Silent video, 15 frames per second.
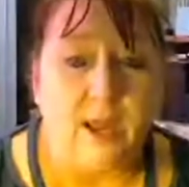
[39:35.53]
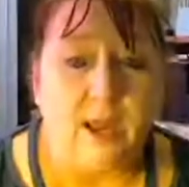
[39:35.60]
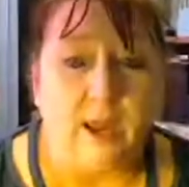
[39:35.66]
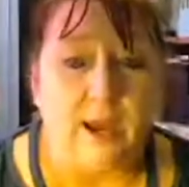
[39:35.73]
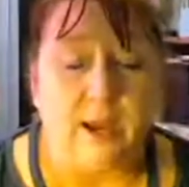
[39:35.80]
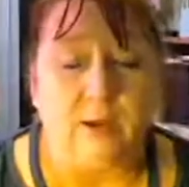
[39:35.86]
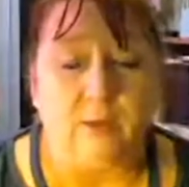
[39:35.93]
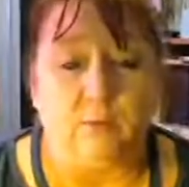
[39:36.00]

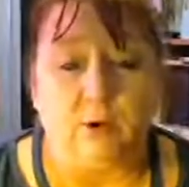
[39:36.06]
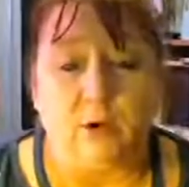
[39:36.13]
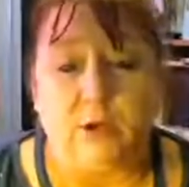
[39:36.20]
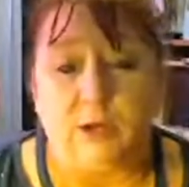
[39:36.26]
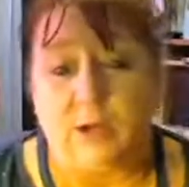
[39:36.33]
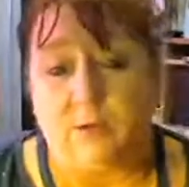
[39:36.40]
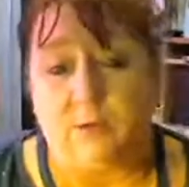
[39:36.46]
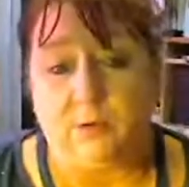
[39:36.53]
And we're going
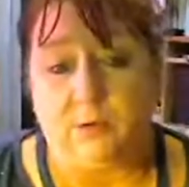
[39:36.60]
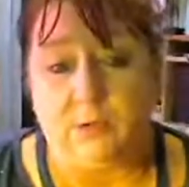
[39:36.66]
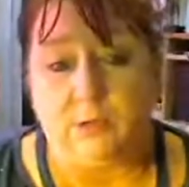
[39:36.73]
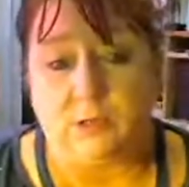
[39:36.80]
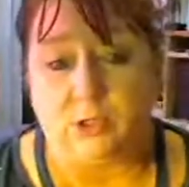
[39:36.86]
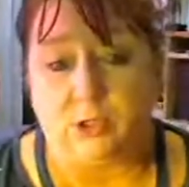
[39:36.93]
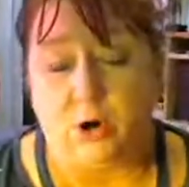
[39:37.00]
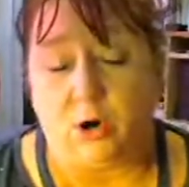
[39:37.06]
to get
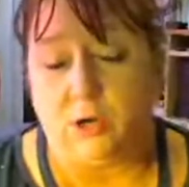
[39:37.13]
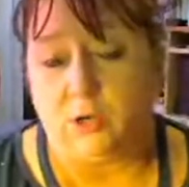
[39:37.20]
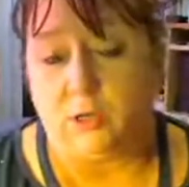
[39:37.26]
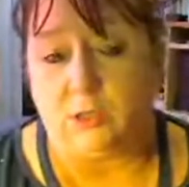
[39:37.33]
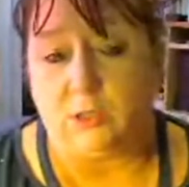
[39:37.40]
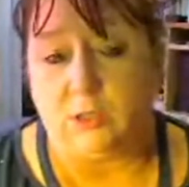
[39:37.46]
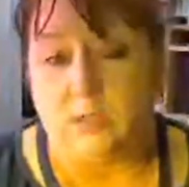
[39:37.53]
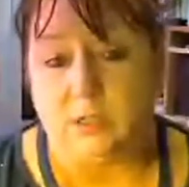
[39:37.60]
started
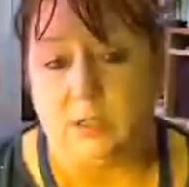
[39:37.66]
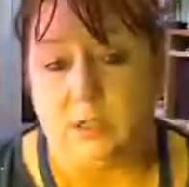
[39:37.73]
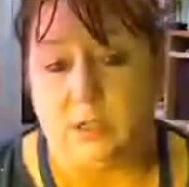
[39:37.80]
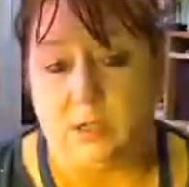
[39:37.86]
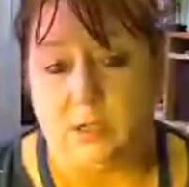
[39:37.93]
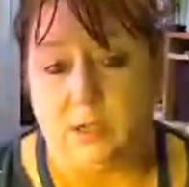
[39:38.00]
on the